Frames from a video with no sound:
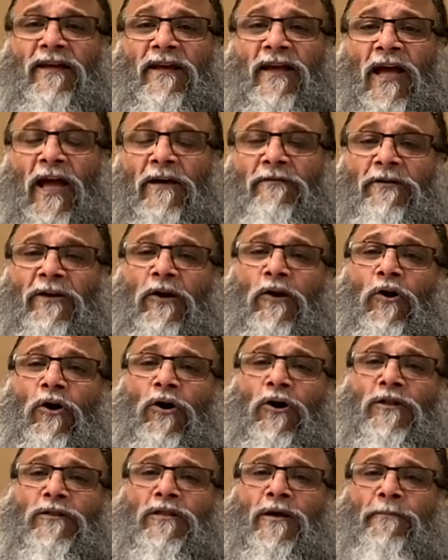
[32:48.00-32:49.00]
having
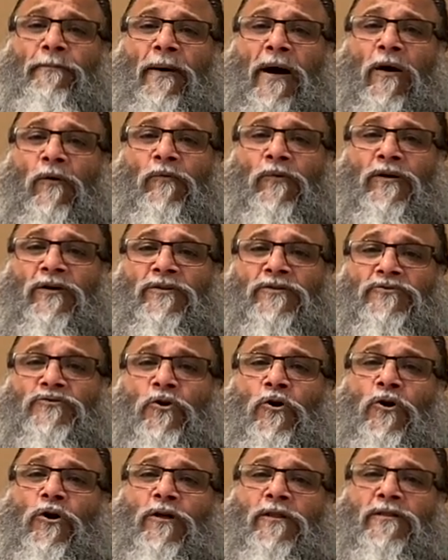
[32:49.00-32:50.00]
all the powers,
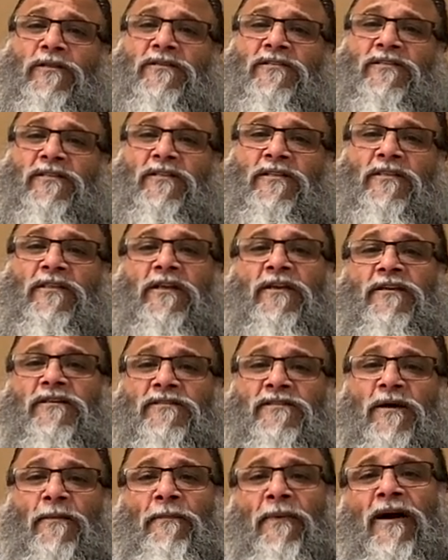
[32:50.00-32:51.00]
all the
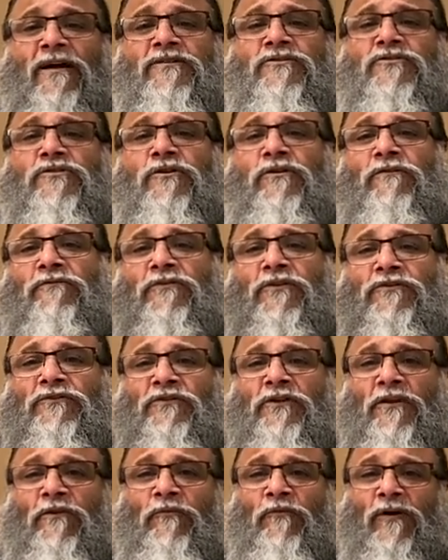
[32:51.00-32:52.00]
siddhis, the master of the
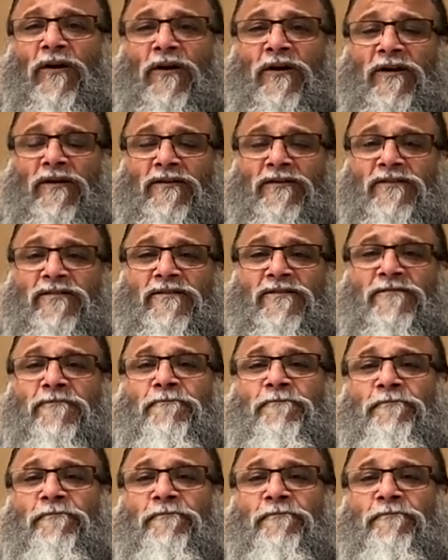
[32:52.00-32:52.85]
three worlds.